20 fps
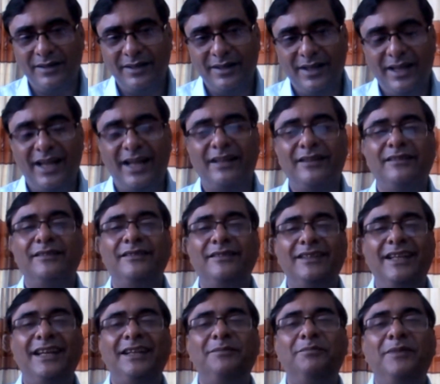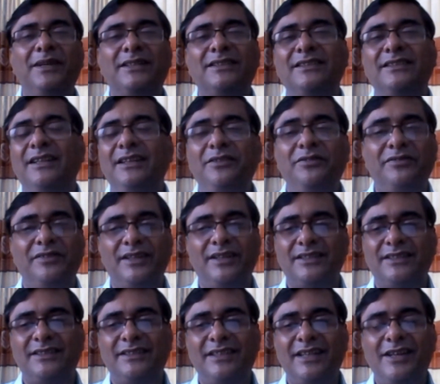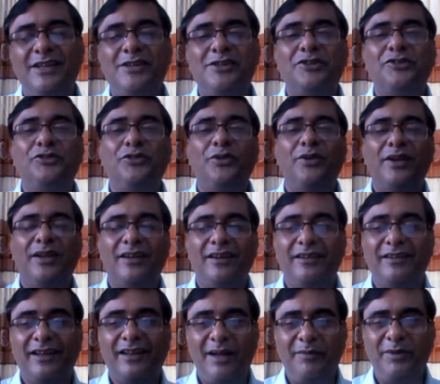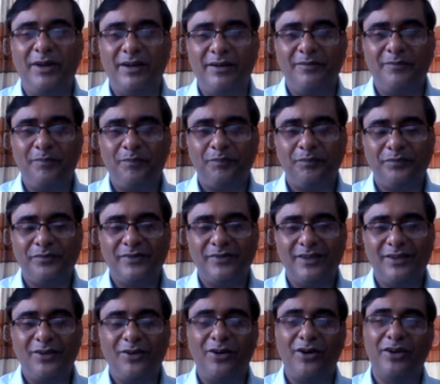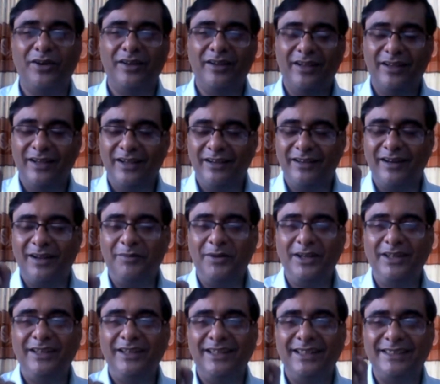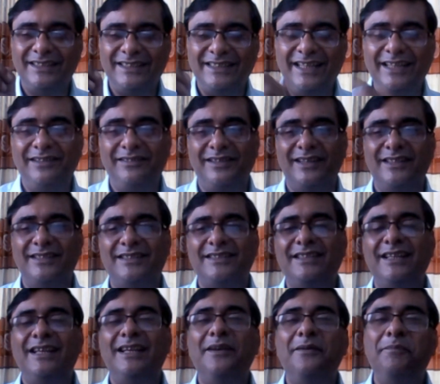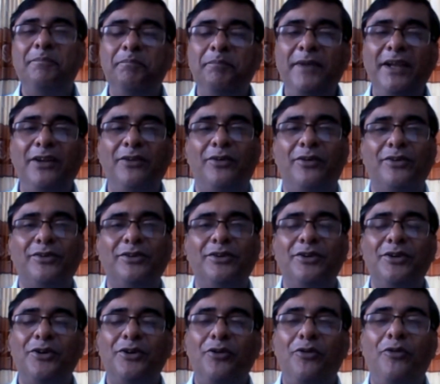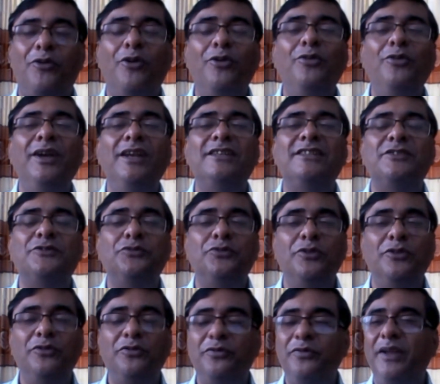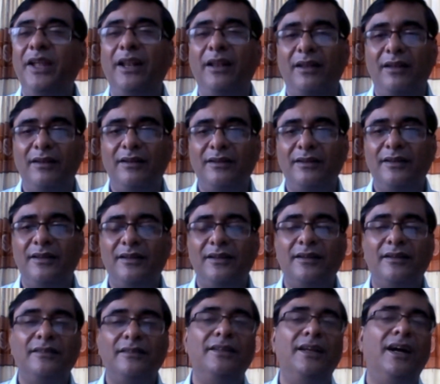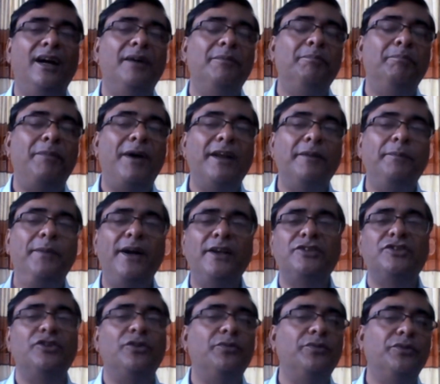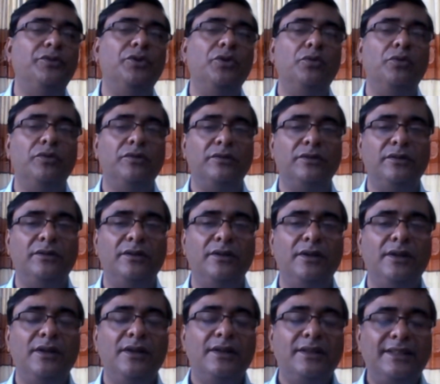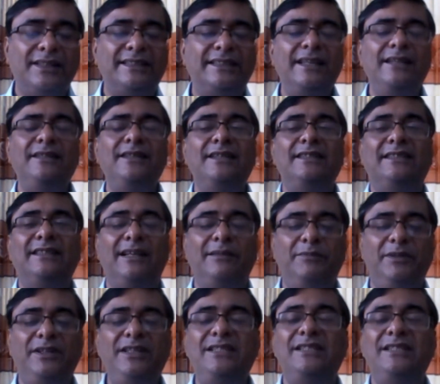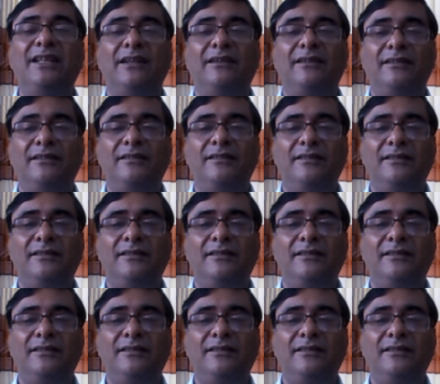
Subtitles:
and that makes the difference. So, grammar or grammatical sentence may not always fulfill the purpose of tone. The sentence can be written